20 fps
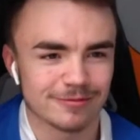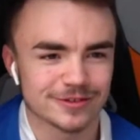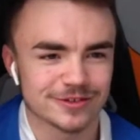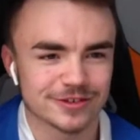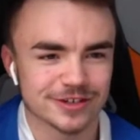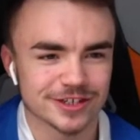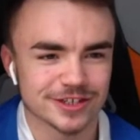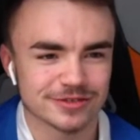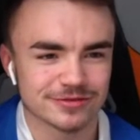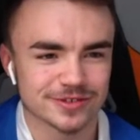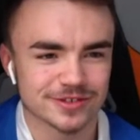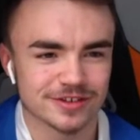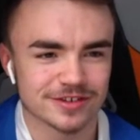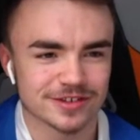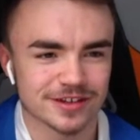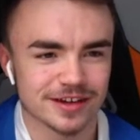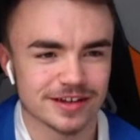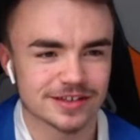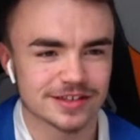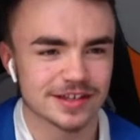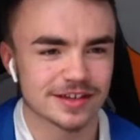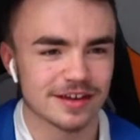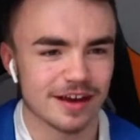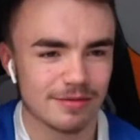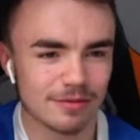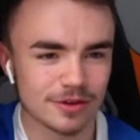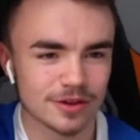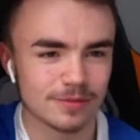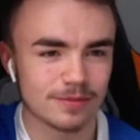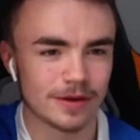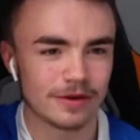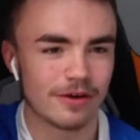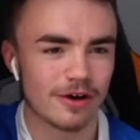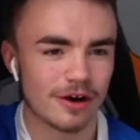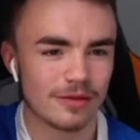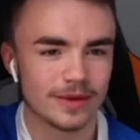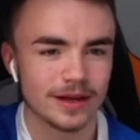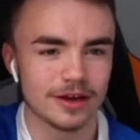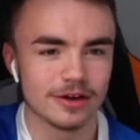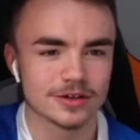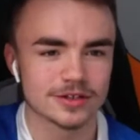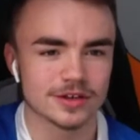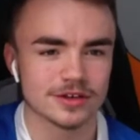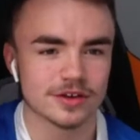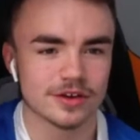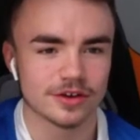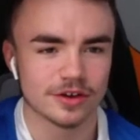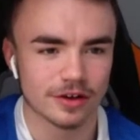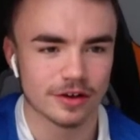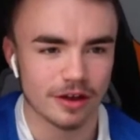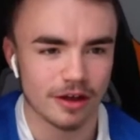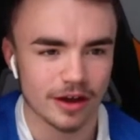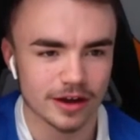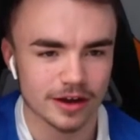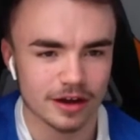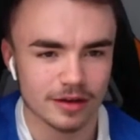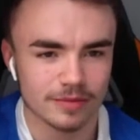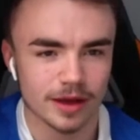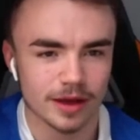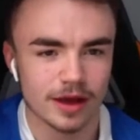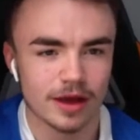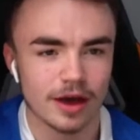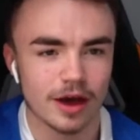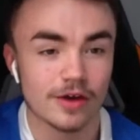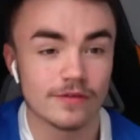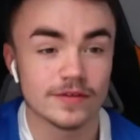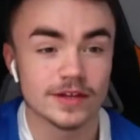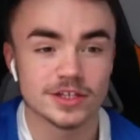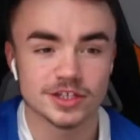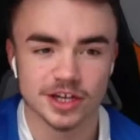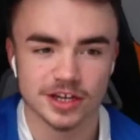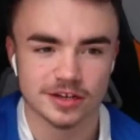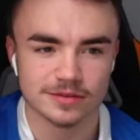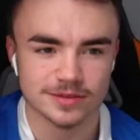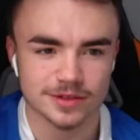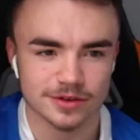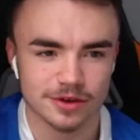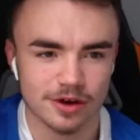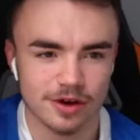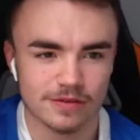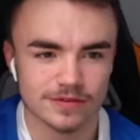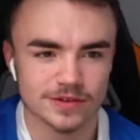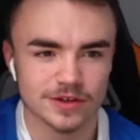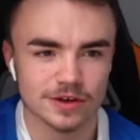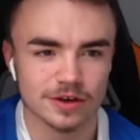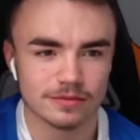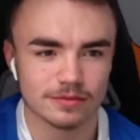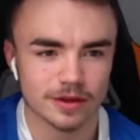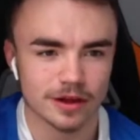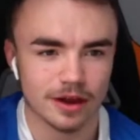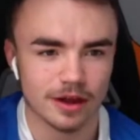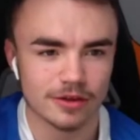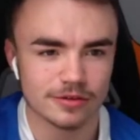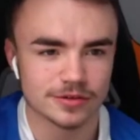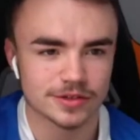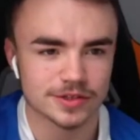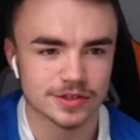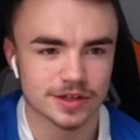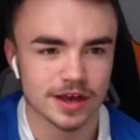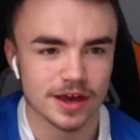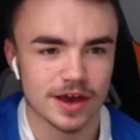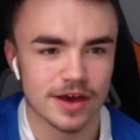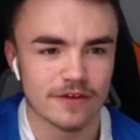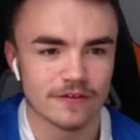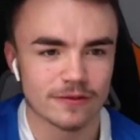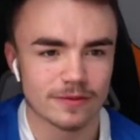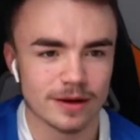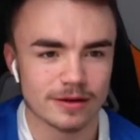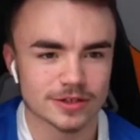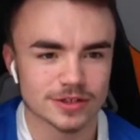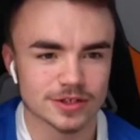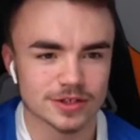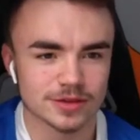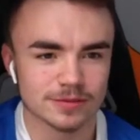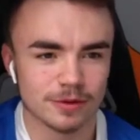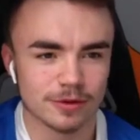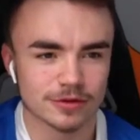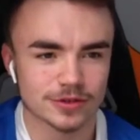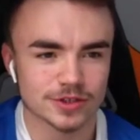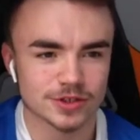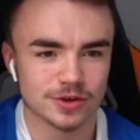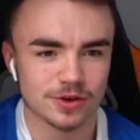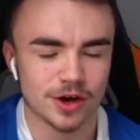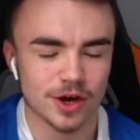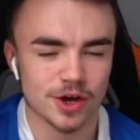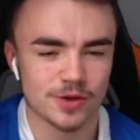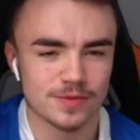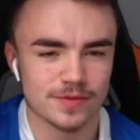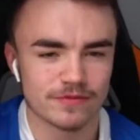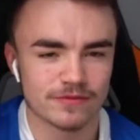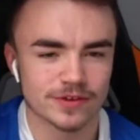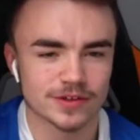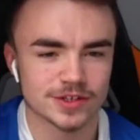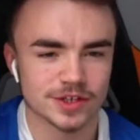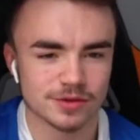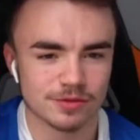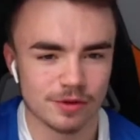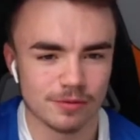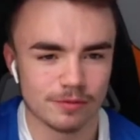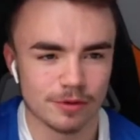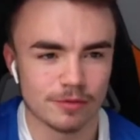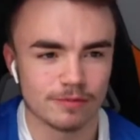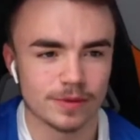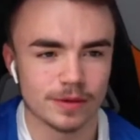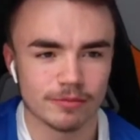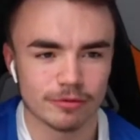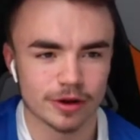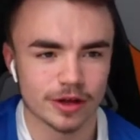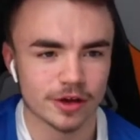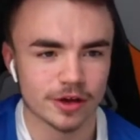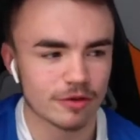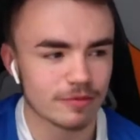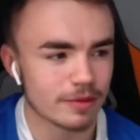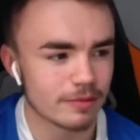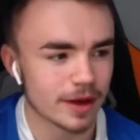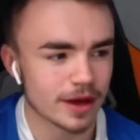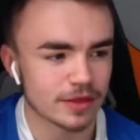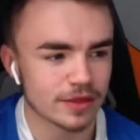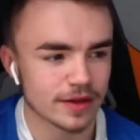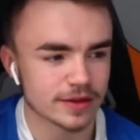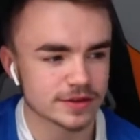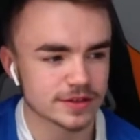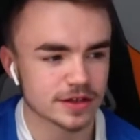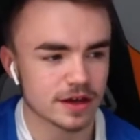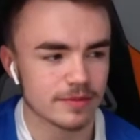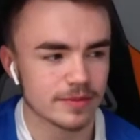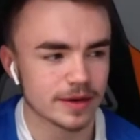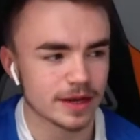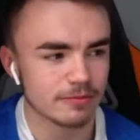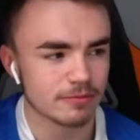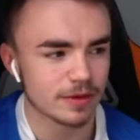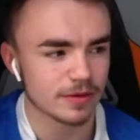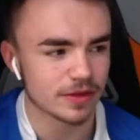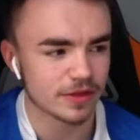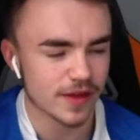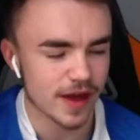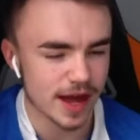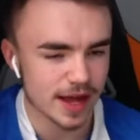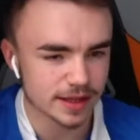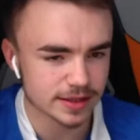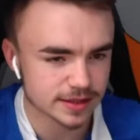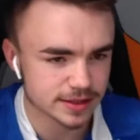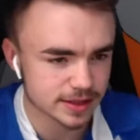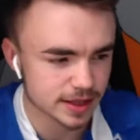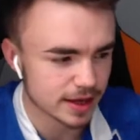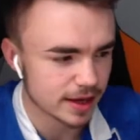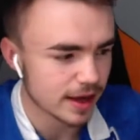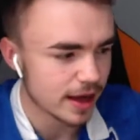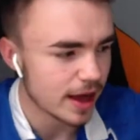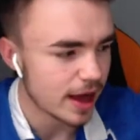Traditional Sons of Leinster, come on the Blue Army. Looks like a good lineup. Hopefully Jacobs on at half time. Close from outside the box shot, hoping for a 2-1 Pompey. Brilliant comment, mate. Thanks for coming in with that.